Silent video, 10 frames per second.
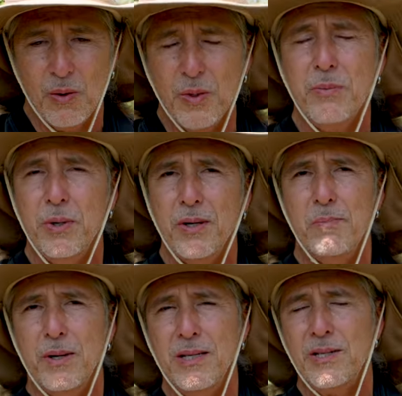or when you put it
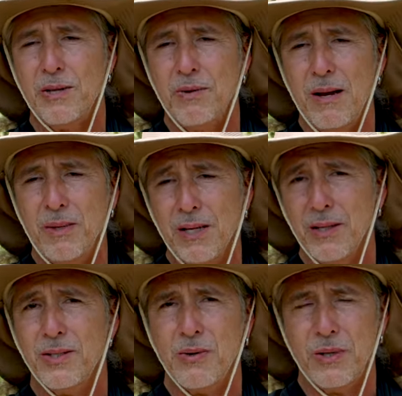up on Instagram, it
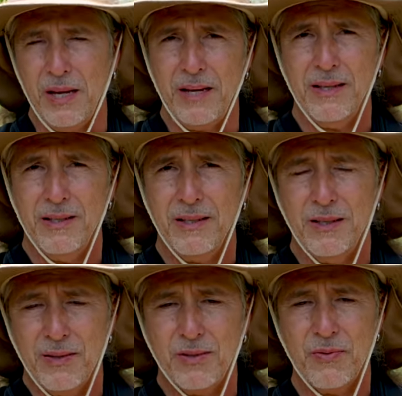looks okay.
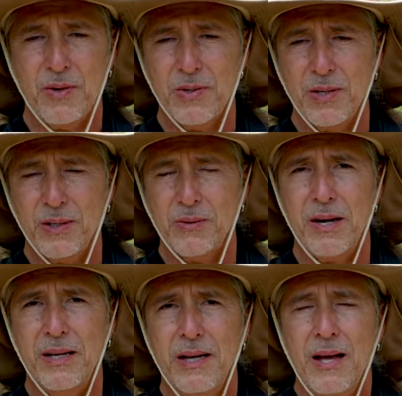Yeah, those photos look
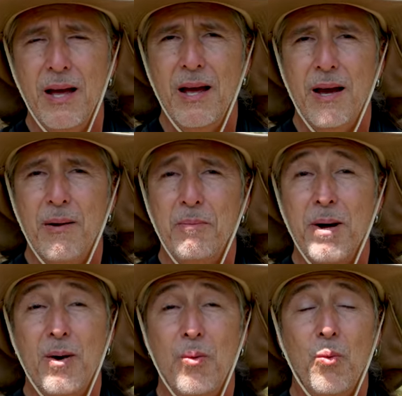great.
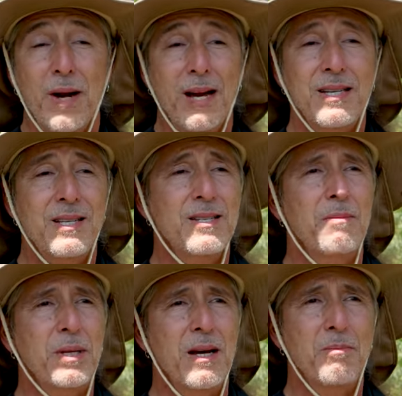But when I see
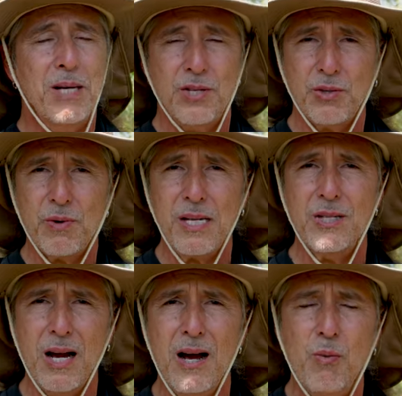something on my
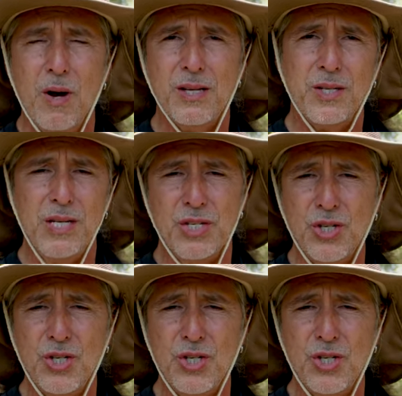screens, I want to see it